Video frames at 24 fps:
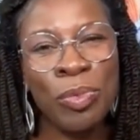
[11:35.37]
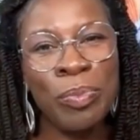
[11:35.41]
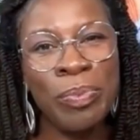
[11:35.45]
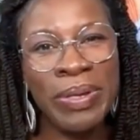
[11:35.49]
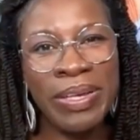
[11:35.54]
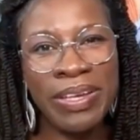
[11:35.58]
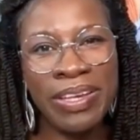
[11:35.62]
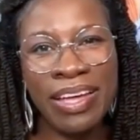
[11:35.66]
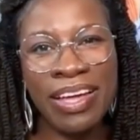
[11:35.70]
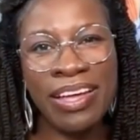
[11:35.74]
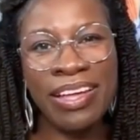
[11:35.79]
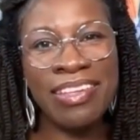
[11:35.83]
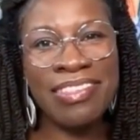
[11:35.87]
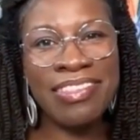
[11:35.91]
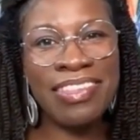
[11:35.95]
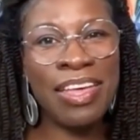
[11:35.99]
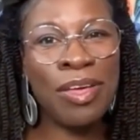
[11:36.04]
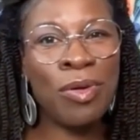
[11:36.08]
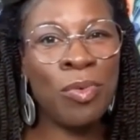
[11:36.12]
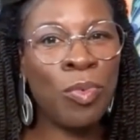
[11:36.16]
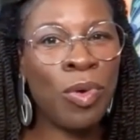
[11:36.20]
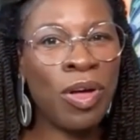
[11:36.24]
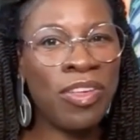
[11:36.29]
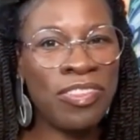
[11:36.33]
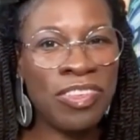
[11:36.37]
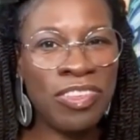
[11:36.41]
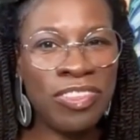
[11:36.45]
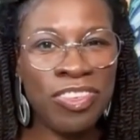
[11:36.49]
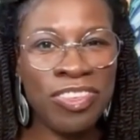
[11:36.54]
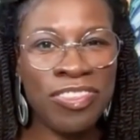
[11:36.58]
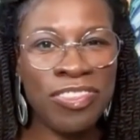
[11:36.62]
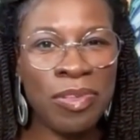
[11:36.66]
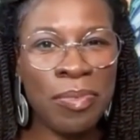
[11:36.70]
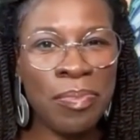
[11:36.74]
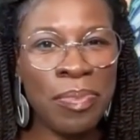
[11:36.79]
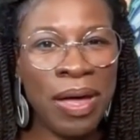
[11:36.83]
because it wasn't
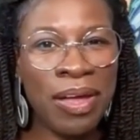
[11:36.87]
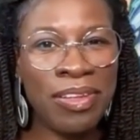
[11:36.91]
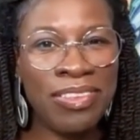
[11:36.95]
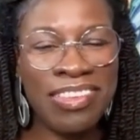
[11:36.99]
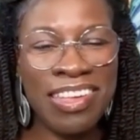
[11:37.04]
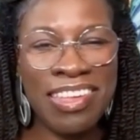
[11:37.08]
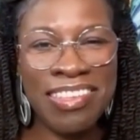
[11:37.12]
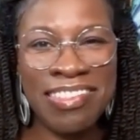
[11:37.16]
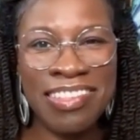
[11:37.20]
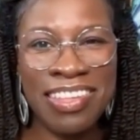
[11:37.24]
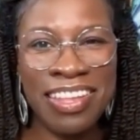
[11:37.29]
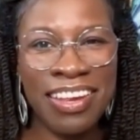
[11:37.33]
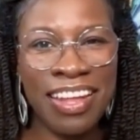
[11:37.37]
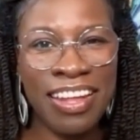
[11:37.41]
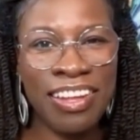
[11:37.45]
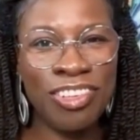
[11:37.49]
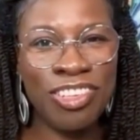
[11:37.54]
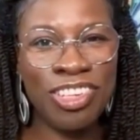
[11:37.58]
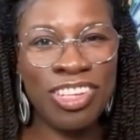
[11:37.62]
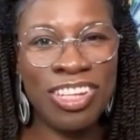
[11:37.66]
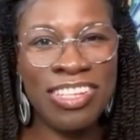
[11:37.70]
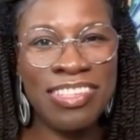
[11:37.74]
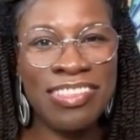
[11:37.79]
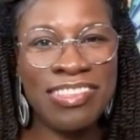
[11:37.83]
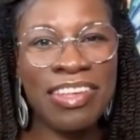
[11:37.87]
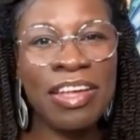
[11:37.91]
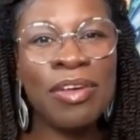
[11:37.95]
just about destinations.